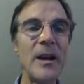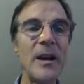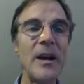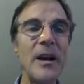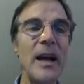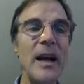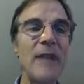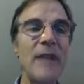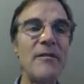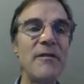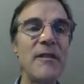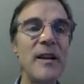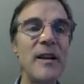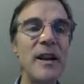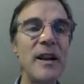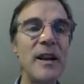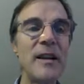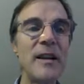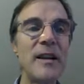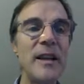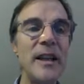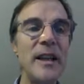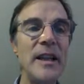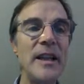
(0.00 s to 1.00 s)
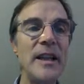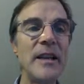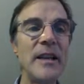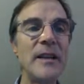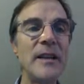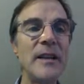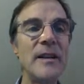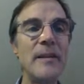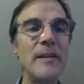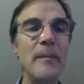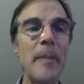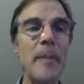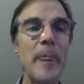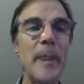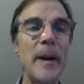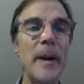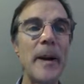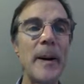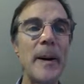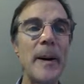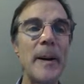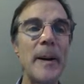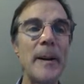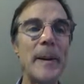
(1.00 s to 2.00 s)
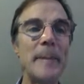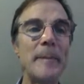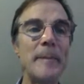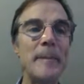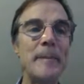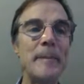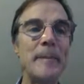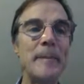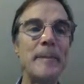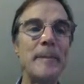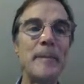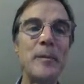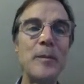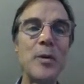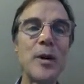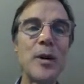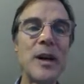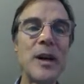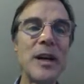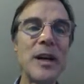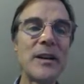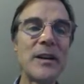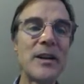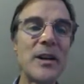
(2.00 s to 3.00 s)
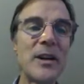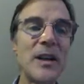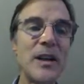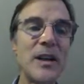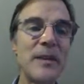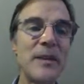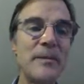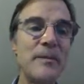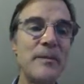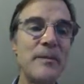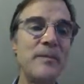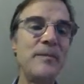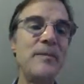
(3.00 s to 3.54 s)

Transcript: And finally, um, we're not going to